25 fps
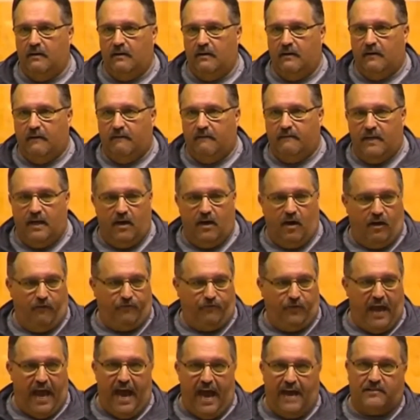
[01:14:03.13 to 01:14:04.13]
you know, if
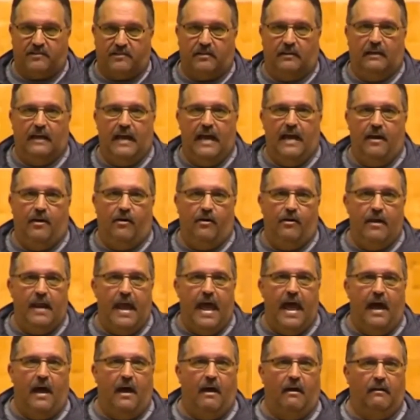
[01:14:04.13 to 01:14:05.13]
you ask Lynn or
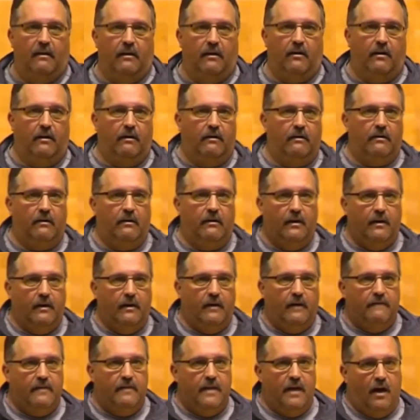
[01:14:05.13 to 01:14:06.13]
Nell or,
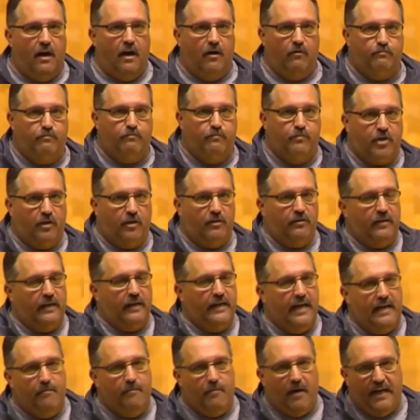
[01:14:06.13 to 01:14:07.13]
you know, certainly
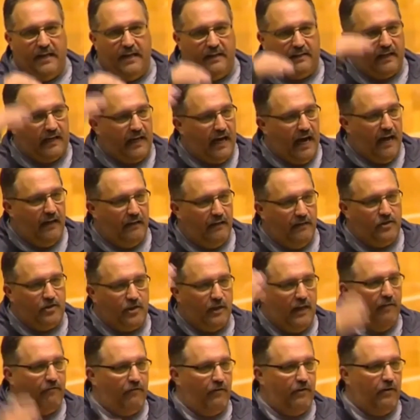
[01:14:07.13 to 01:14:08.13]
anybody at the college
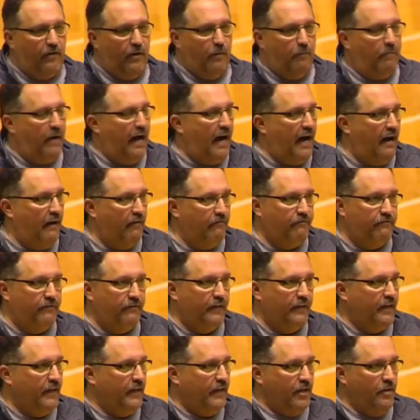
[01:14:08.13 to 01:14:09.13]
level or above,
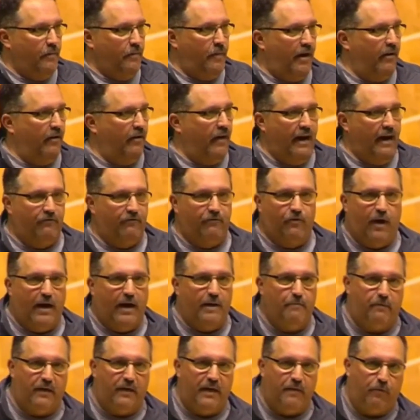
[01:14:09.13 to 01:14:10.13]
you better have
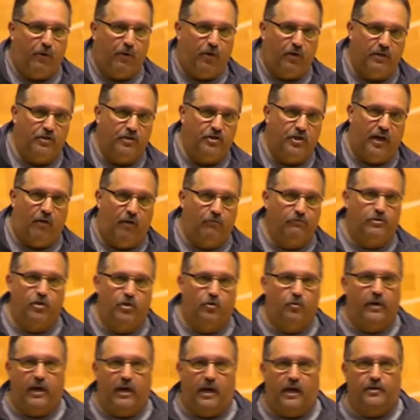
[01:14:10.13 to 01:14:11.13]
great people because you don't do
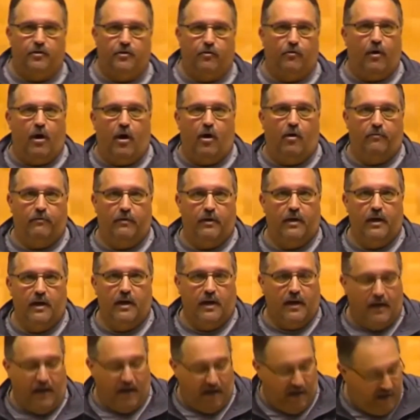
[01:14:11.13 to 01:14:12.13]
it on your own.
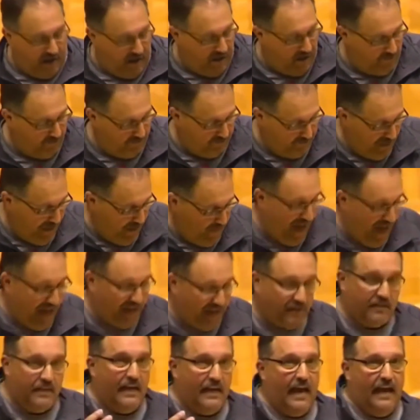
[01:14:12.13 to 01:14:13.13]
And
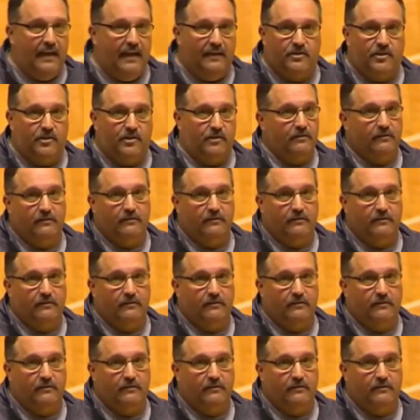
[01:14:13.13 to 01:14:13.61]
that's the answer.